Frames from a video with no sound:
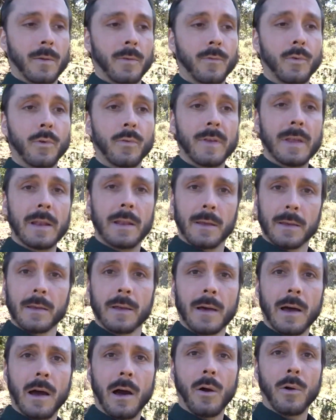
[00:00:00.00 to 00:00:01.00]
fulfill
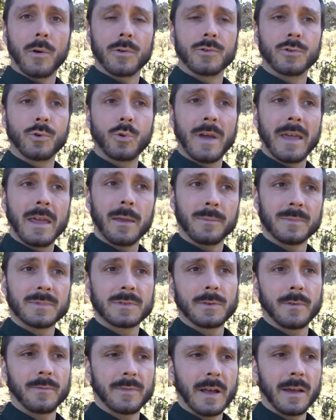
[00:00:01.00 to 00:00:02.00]
our true
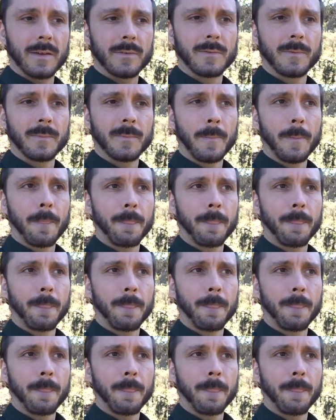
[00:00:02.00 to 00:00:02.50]
aims of life.